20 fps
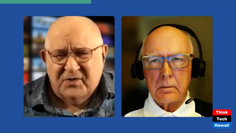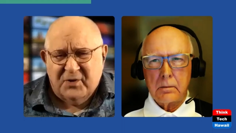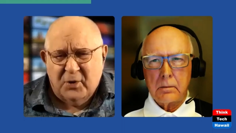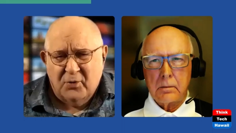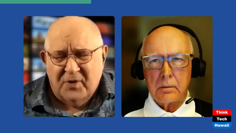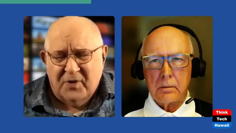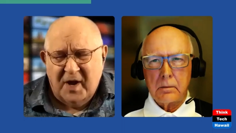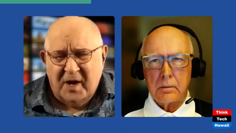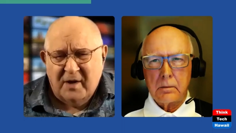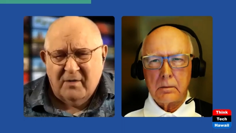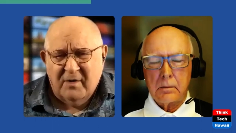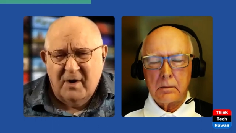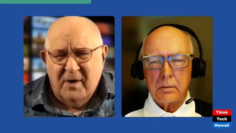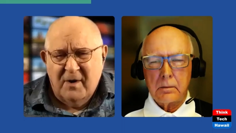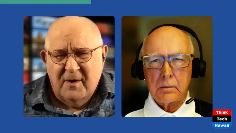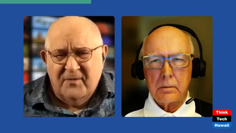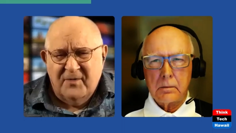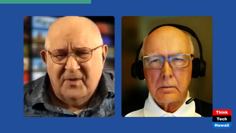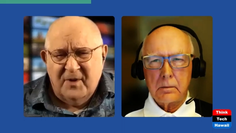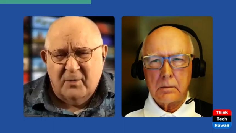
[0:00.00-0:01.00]
Speaker 1: so that
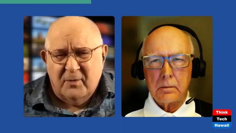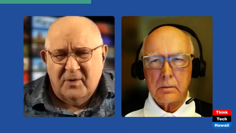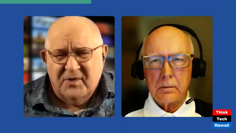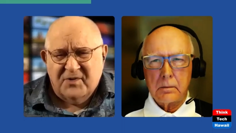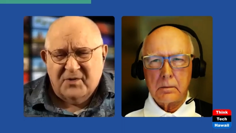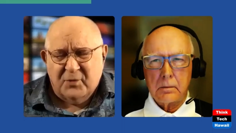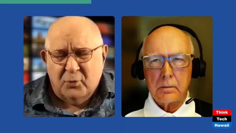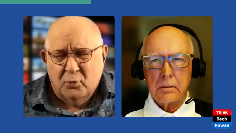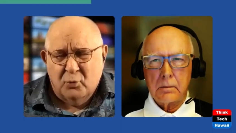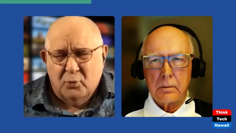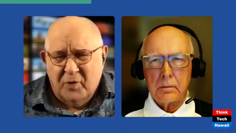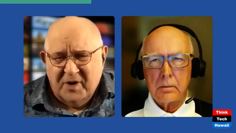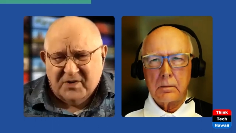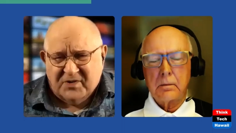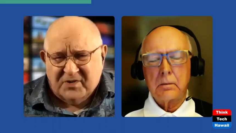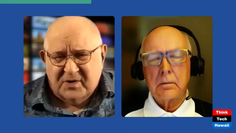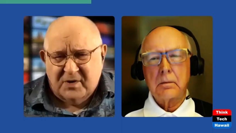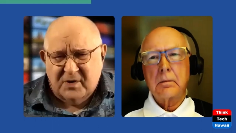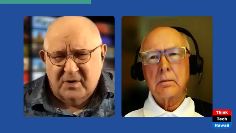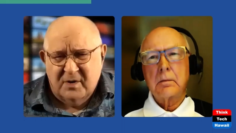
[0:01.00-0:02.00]
there is a
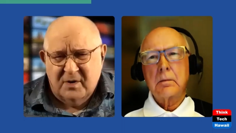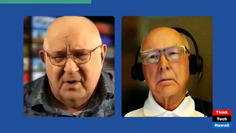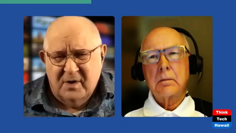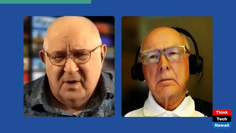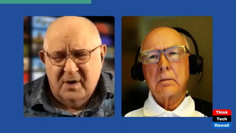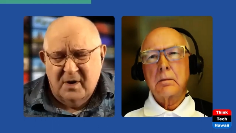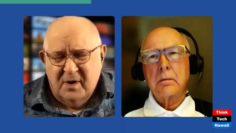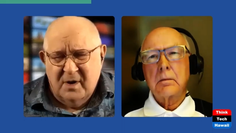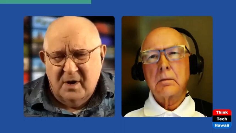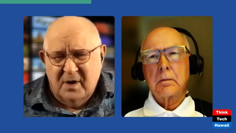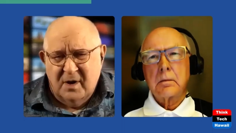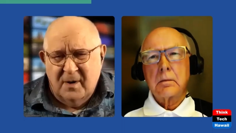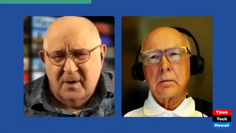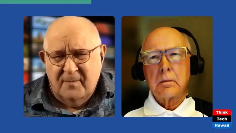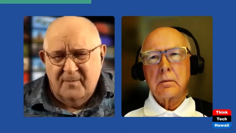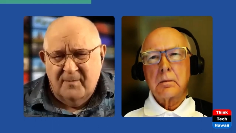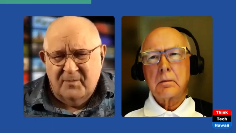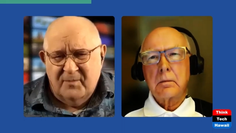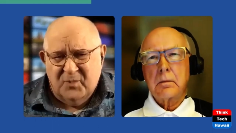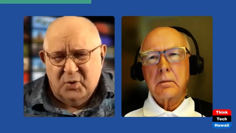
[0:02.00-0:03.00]
risk
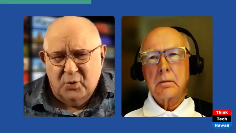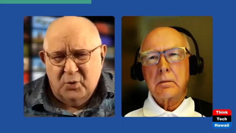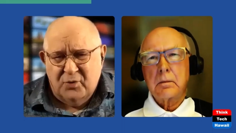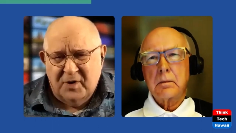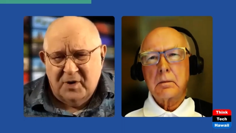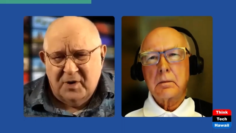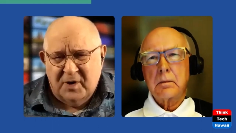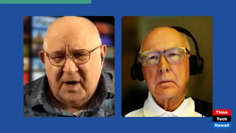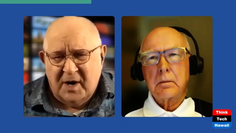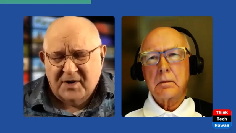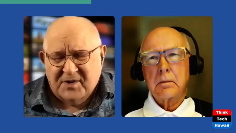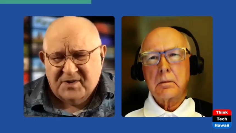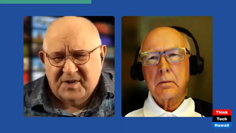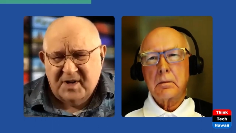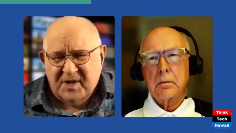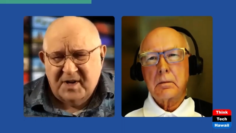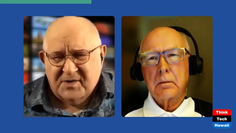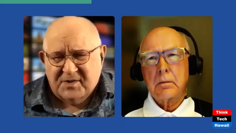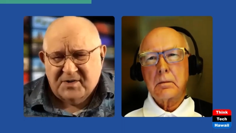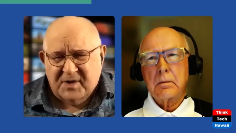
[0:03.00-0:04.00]
to the United
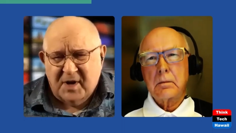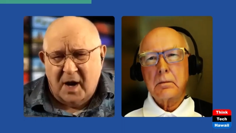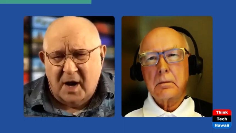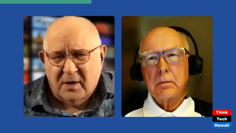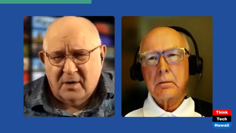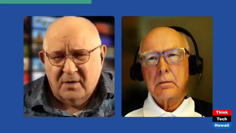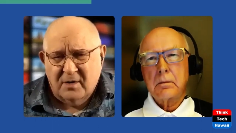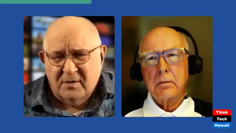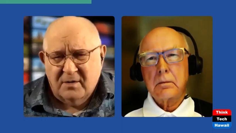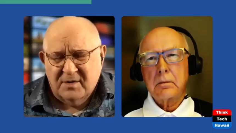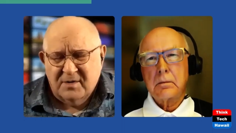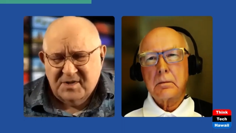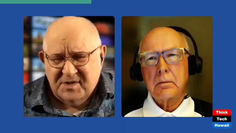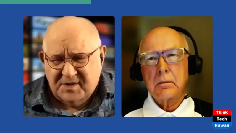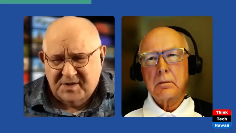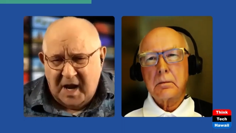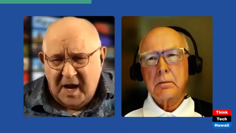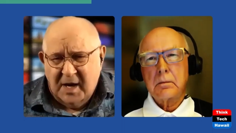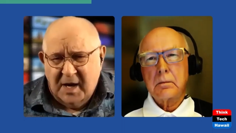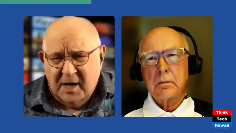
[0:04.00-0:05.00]
States dollar
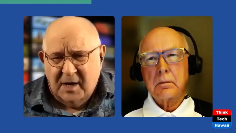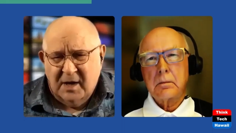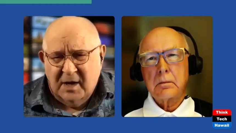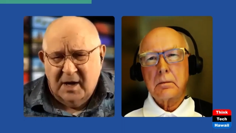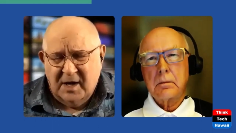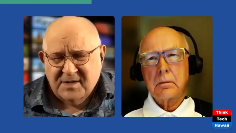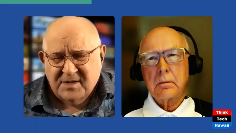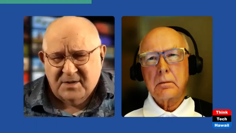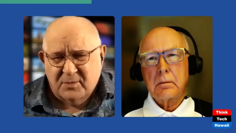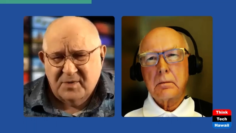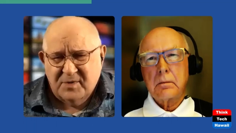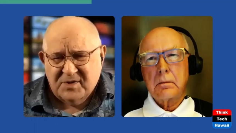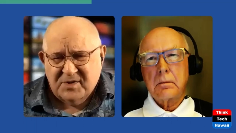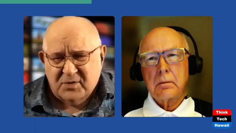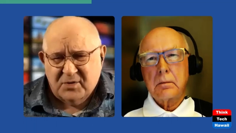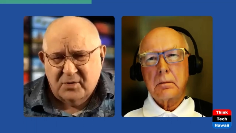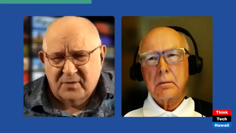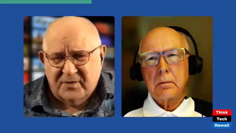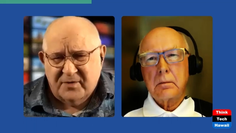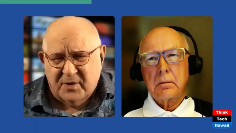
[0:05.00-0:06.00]
staying as the
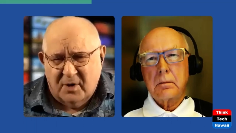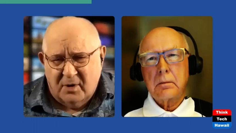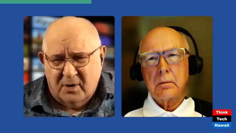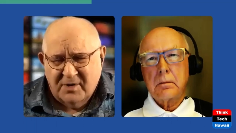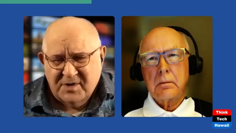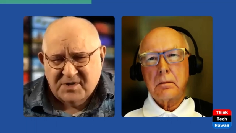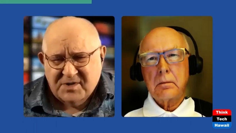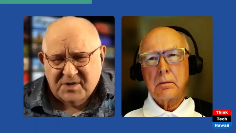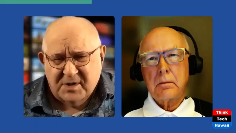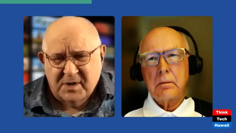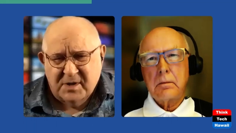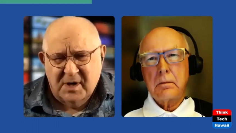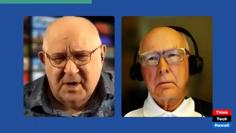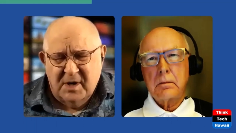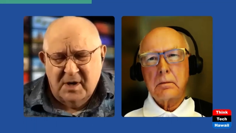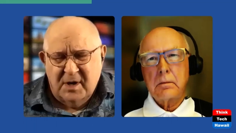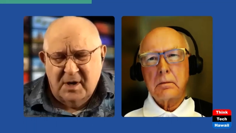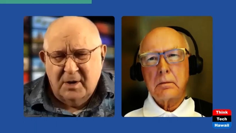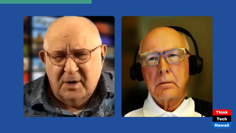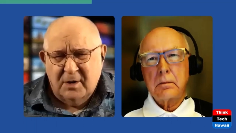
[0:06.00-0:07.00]
reserve currency,
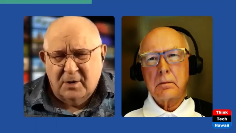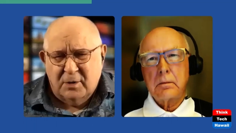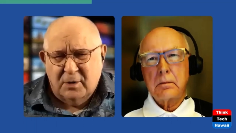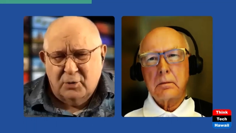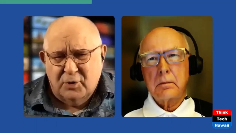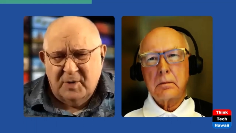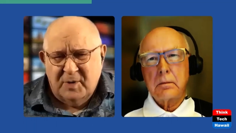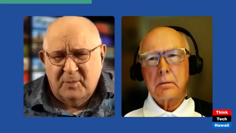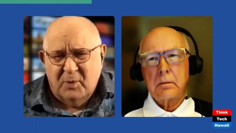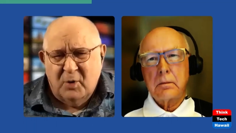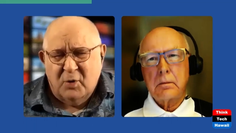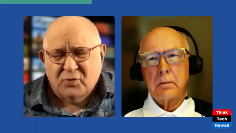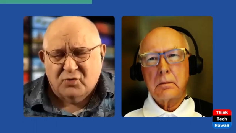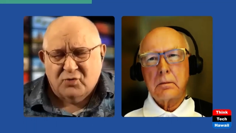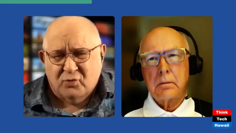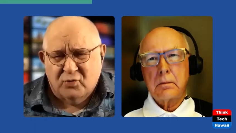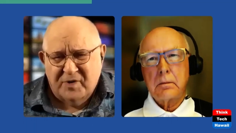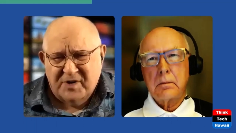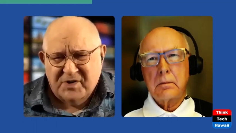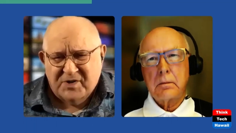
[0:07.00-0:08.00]
including most
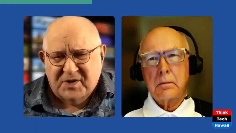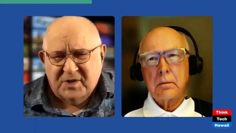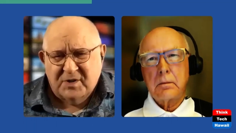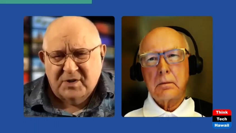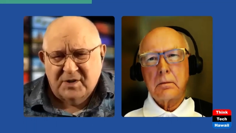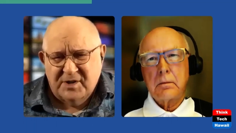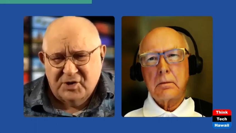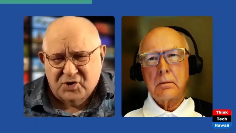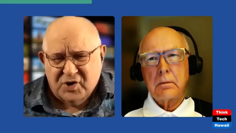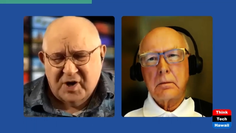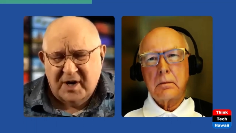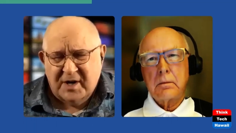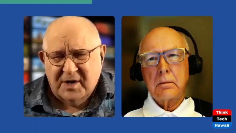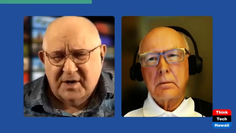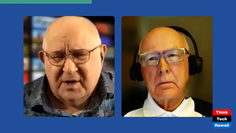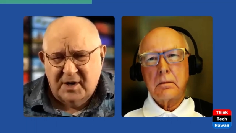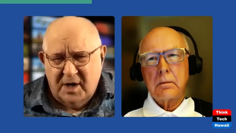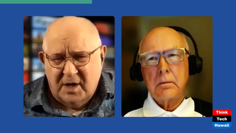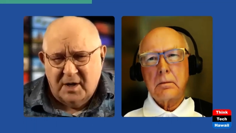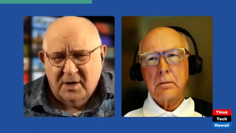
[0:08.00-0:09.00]
recently
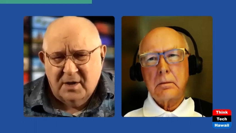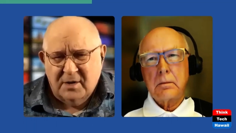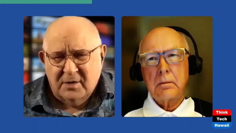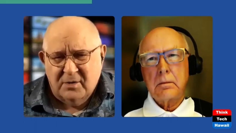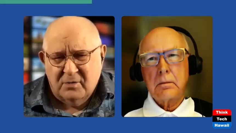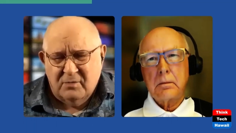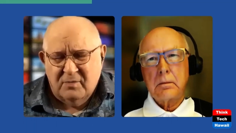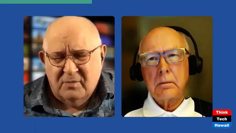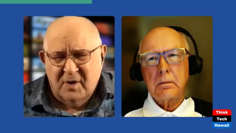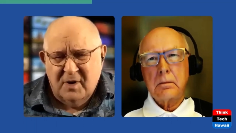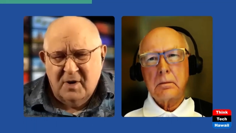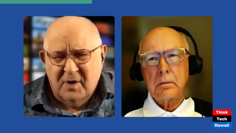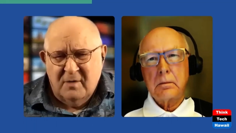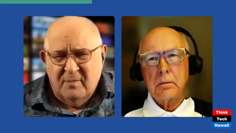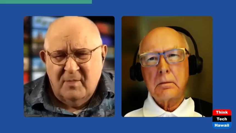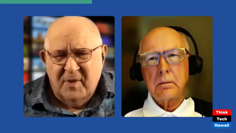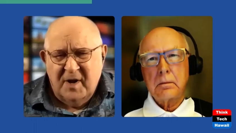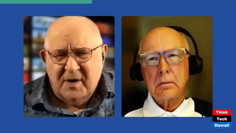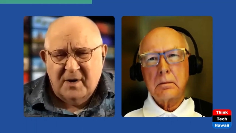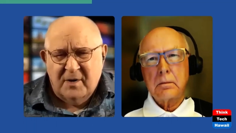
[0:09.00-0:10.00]
Janet Yellen, who
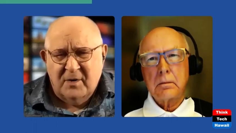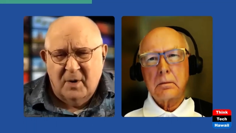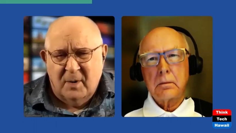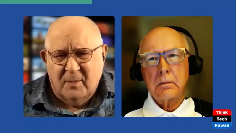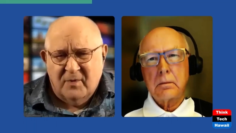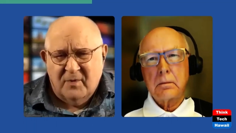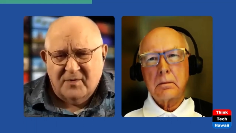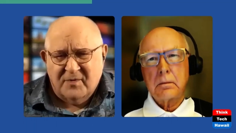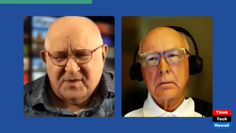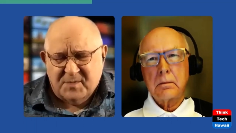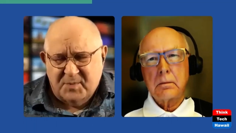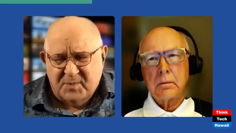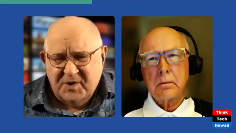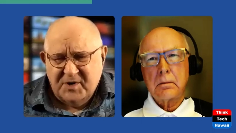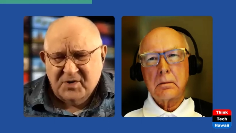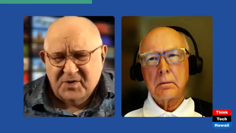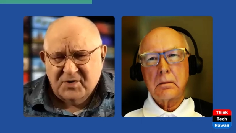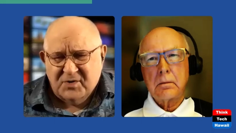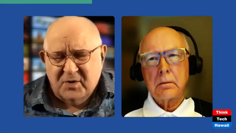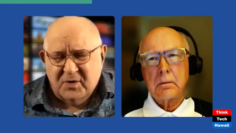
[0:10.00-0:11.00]
made a number of
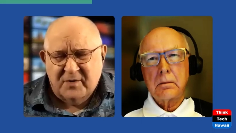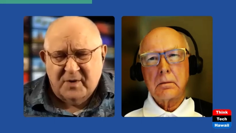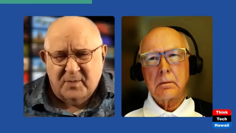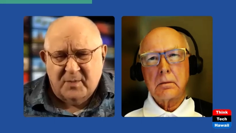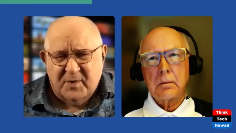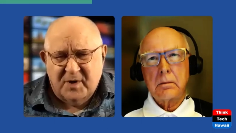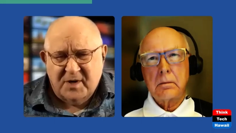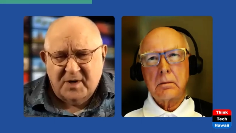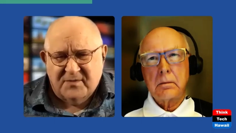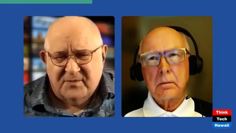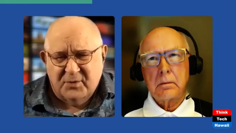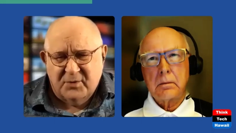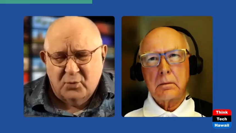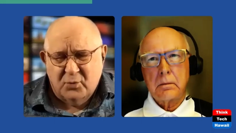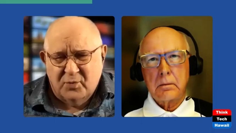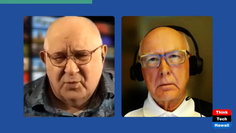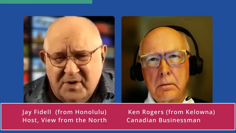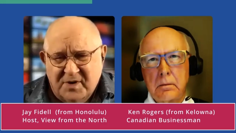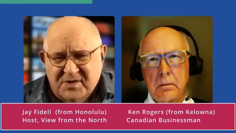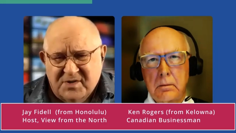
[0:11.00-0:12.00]
speeches over the past few
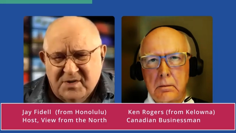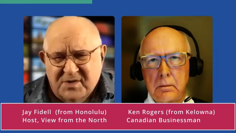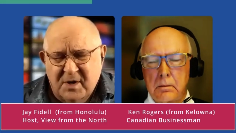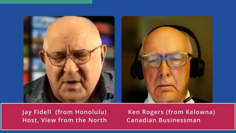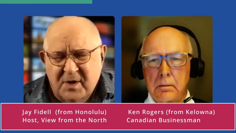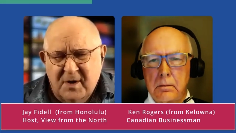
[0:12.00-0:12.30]
weeks